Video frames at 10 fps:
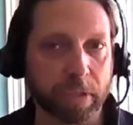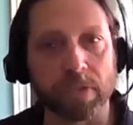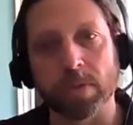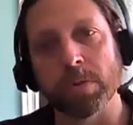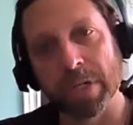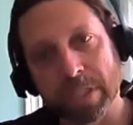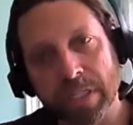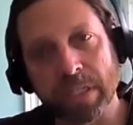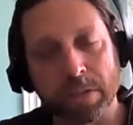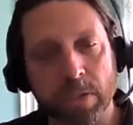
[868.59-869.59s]
And so we want to
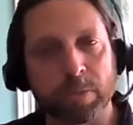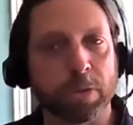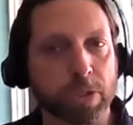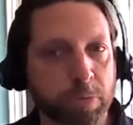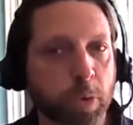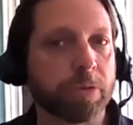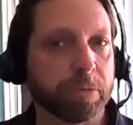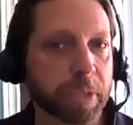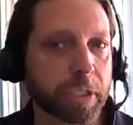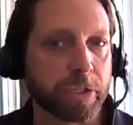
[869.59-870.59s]
take this approach more
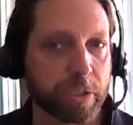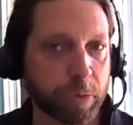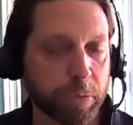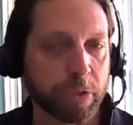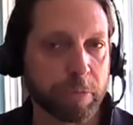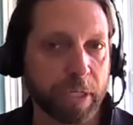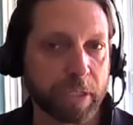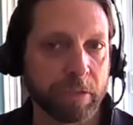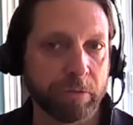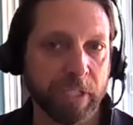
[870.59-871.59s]
from a customer
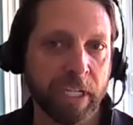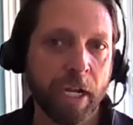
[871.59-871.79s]
perspective,